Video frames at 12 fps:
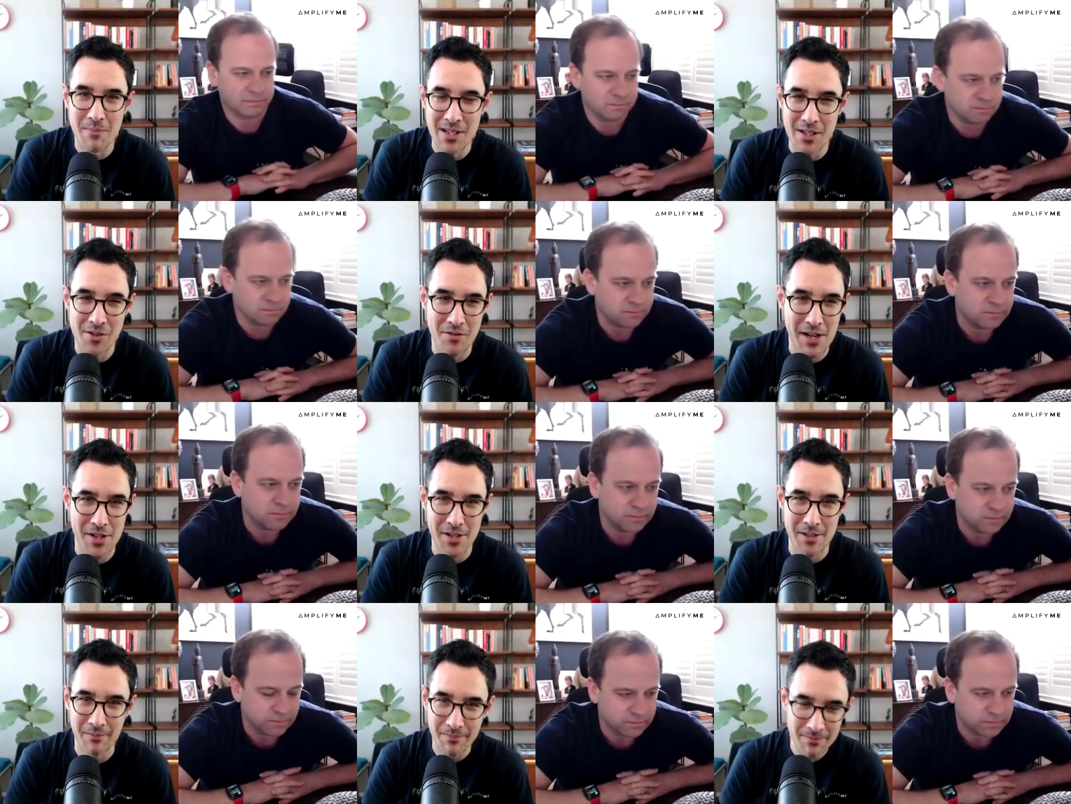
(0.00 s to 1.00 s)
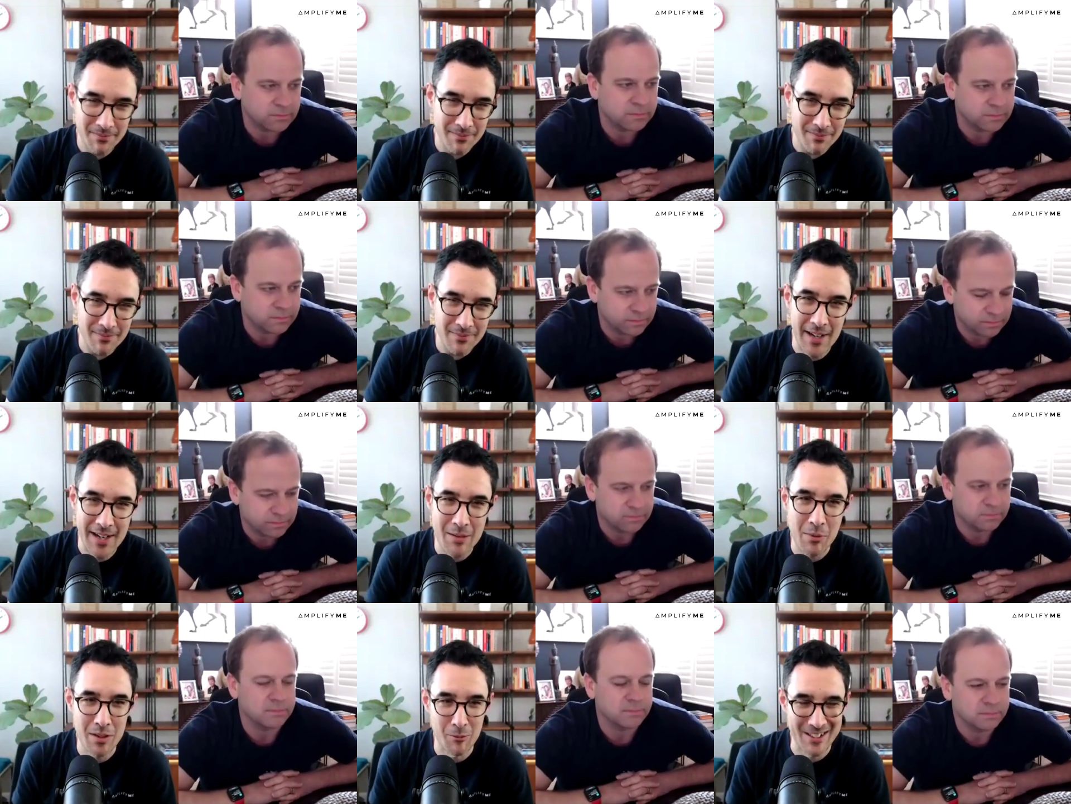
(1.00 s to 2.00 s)
Speaker 1: Administration,
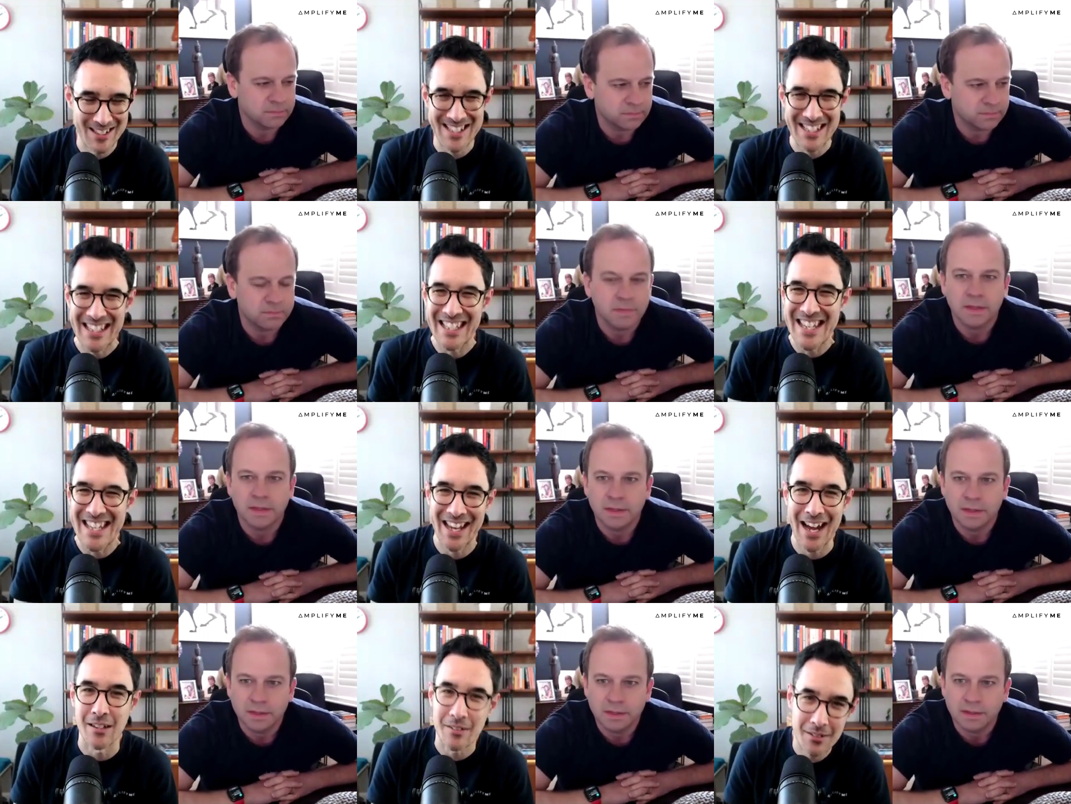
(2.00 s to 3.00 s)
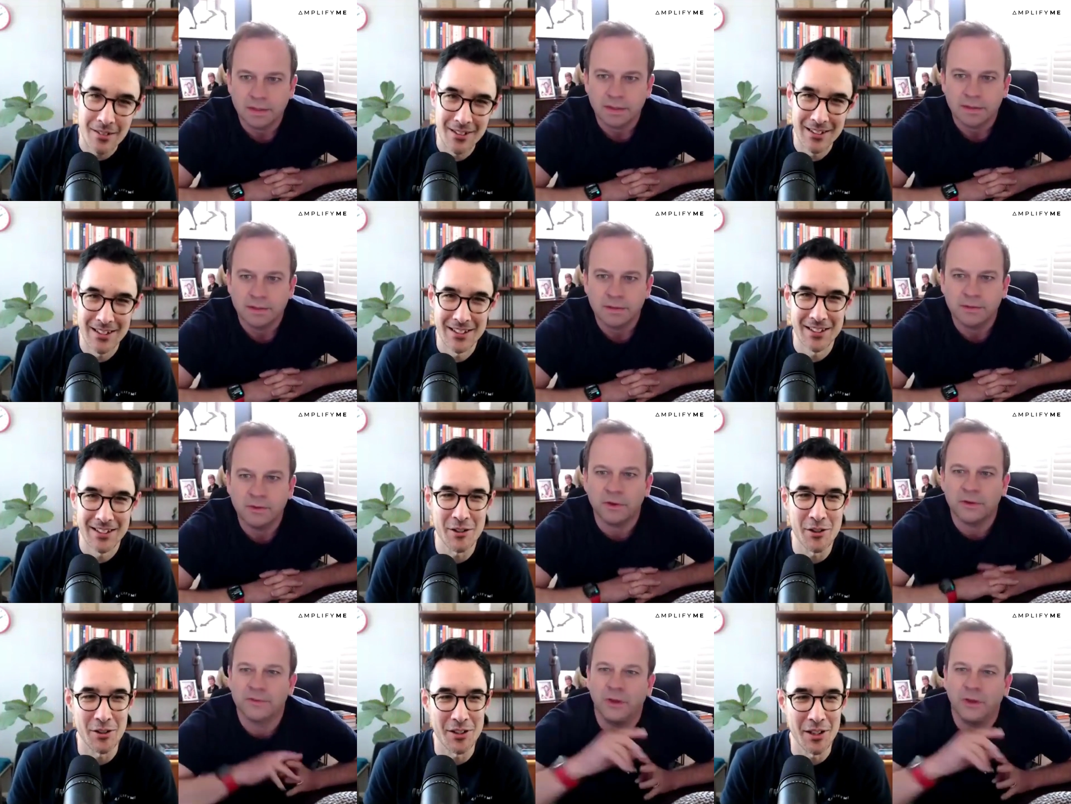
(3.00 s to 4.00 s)
anyone who wants to geek out,
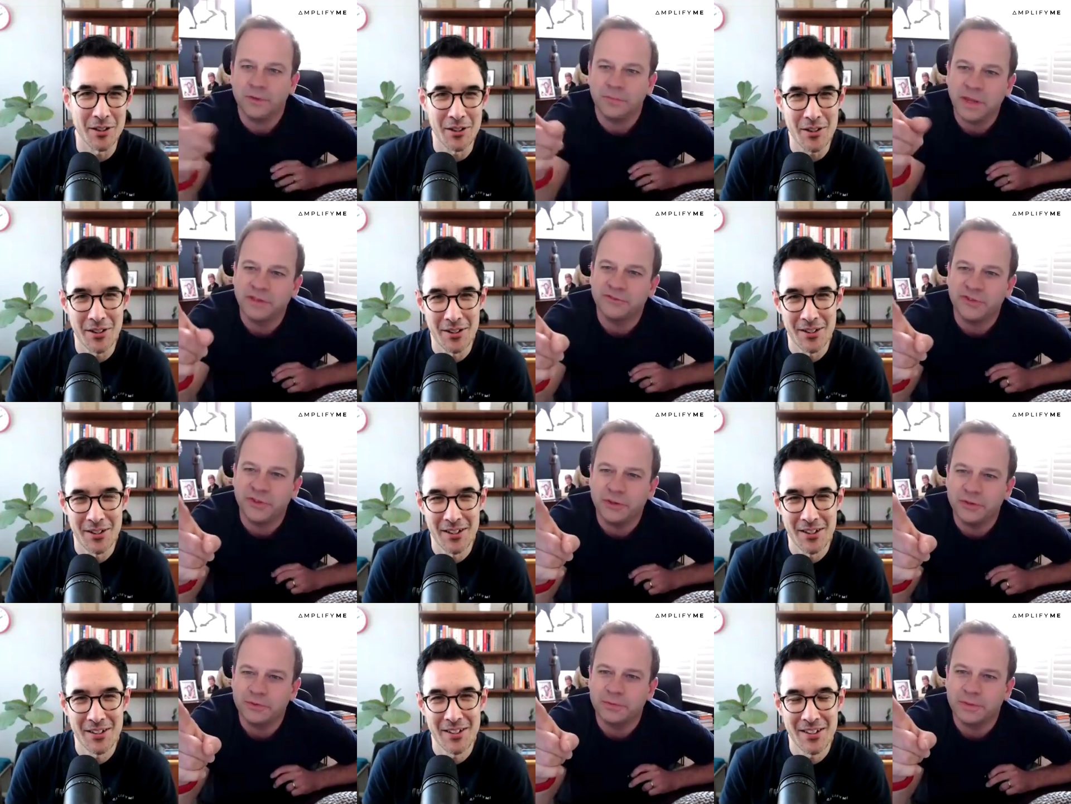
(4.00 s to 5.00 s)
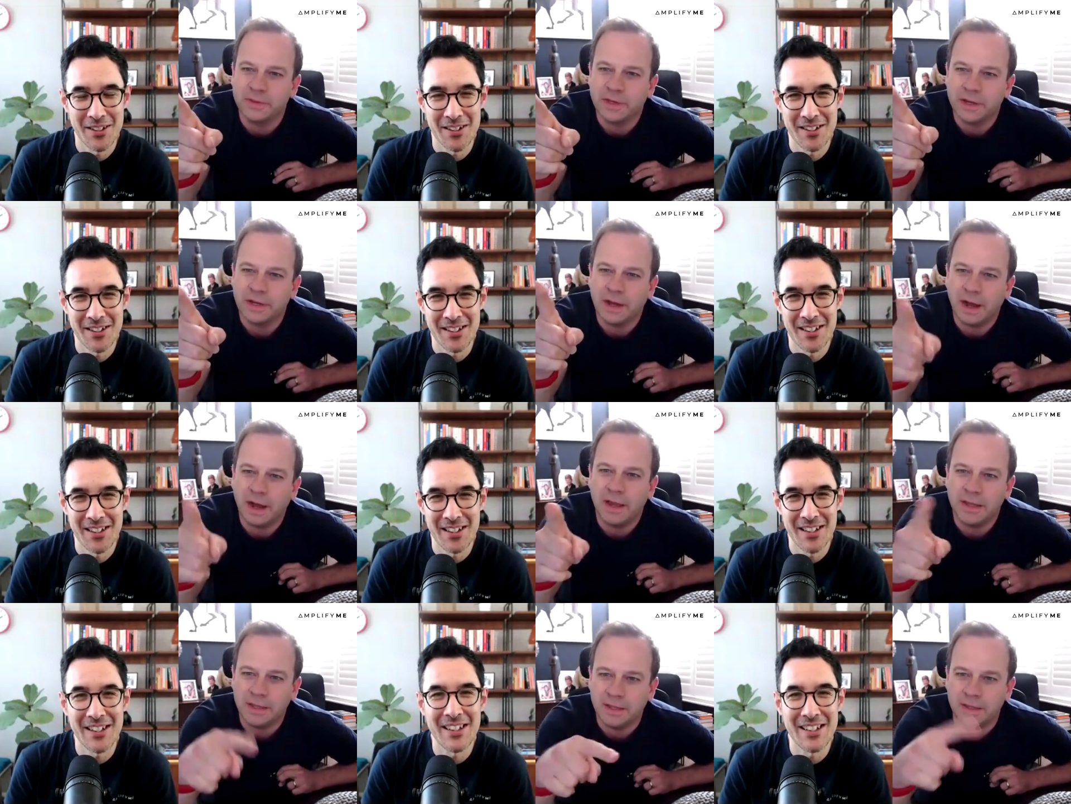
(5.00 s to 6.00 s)
Speaker 2: not not to be confused with the
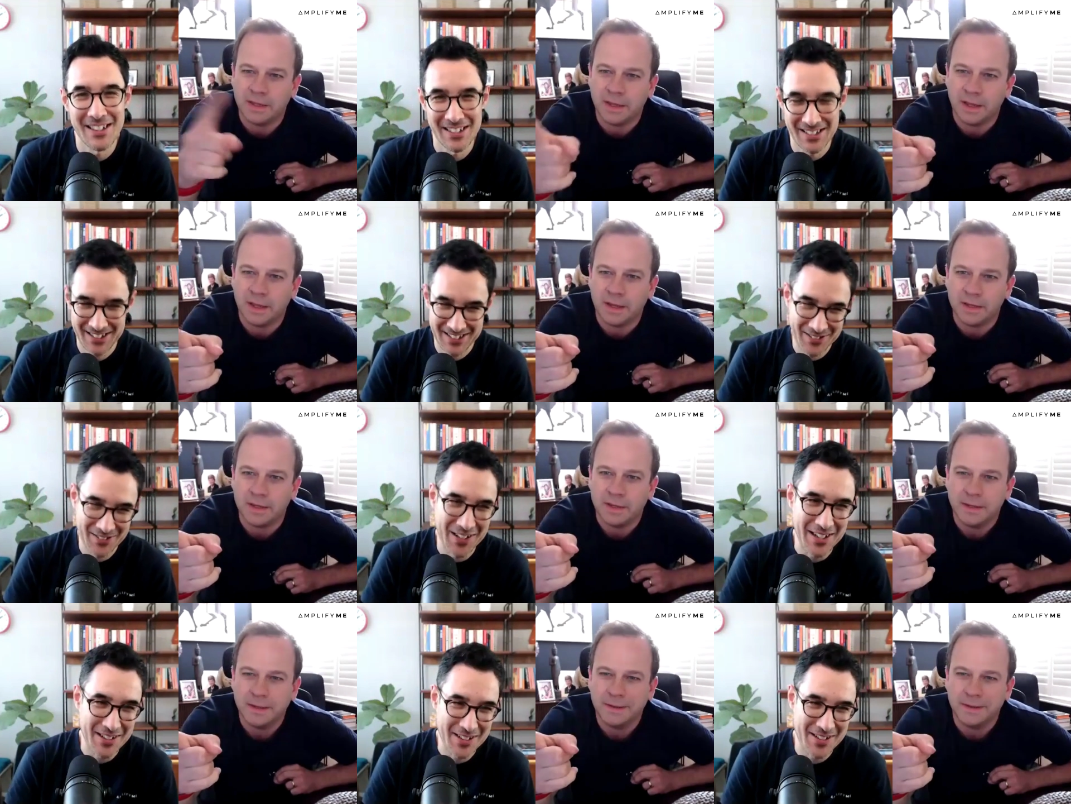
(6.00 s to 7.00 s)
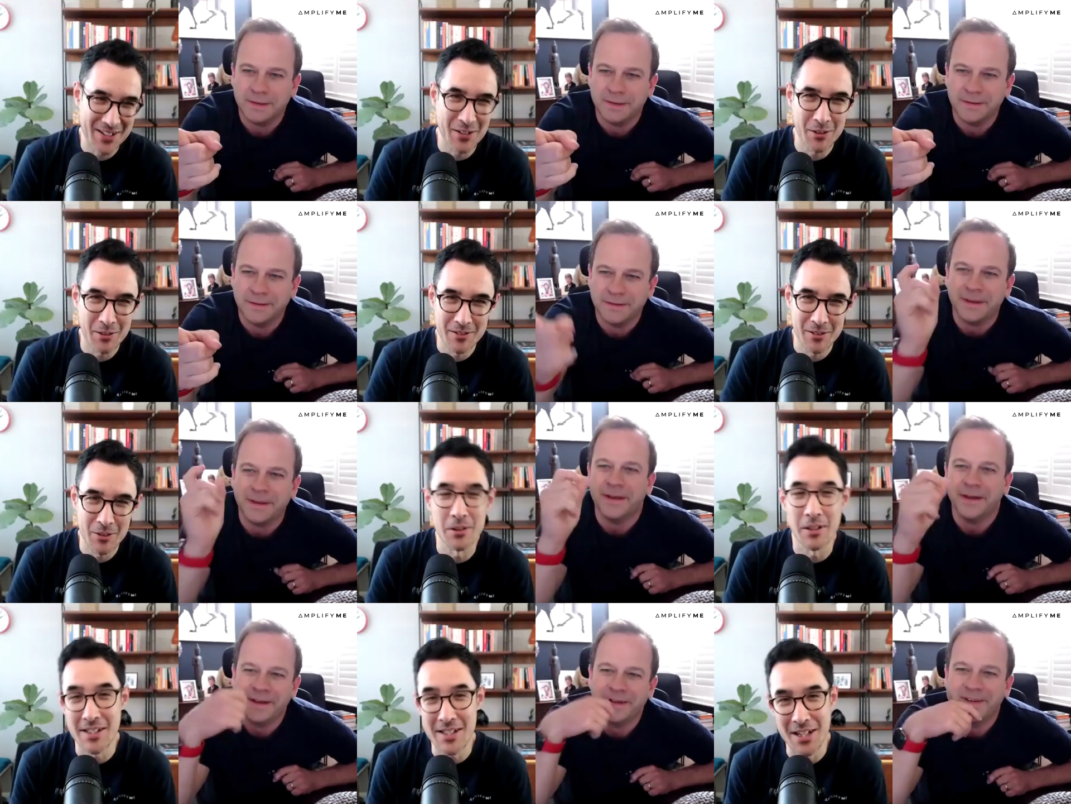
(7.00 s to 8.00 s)
IEA, right? Yeah.
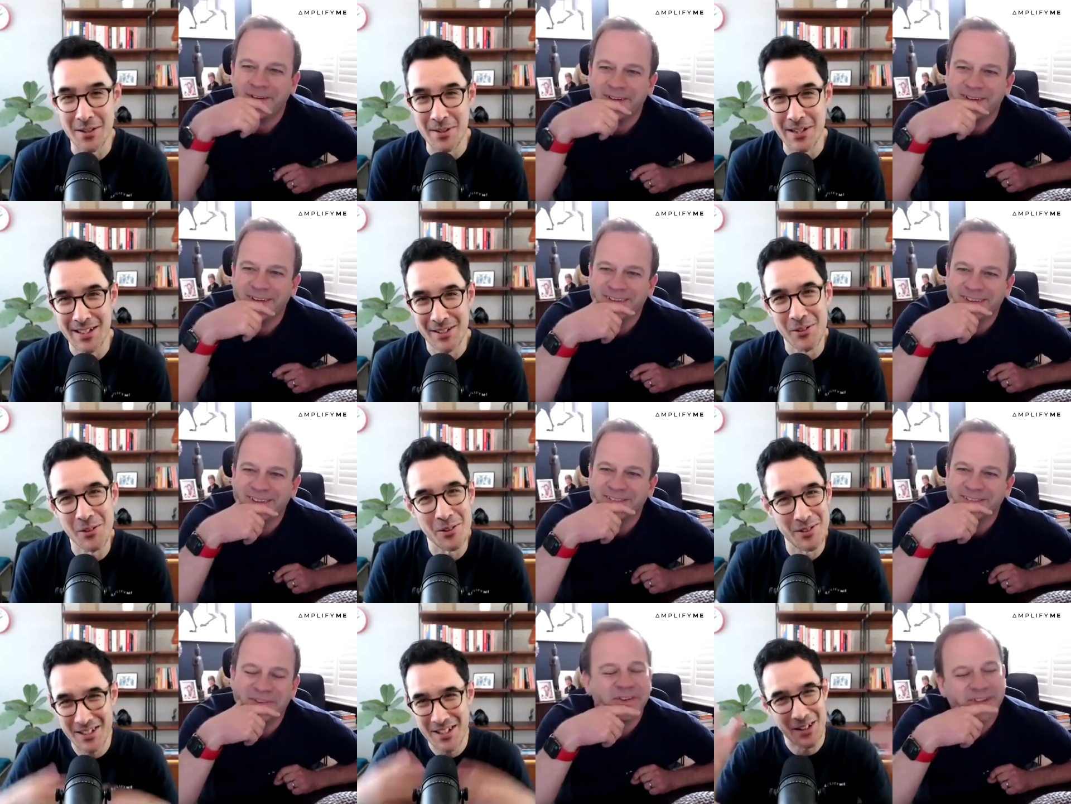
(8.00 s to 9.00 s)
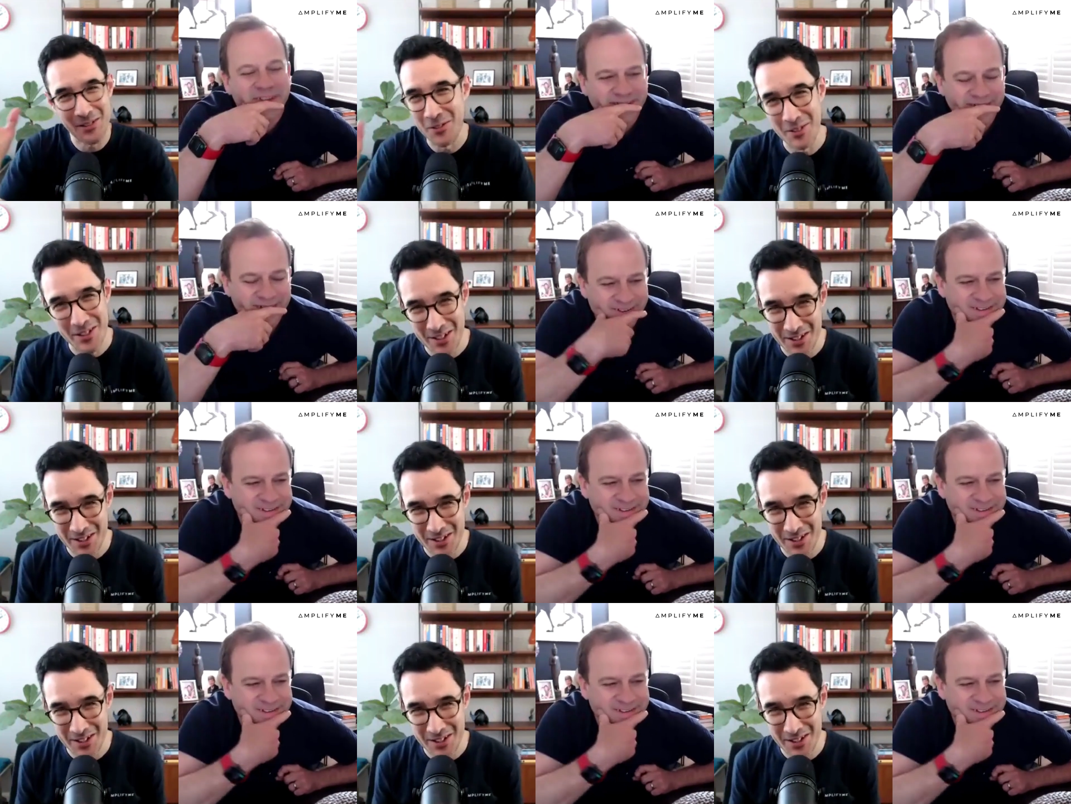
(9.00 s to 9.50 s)
Or the
Speaker 1: DOE, or the, yeah, all the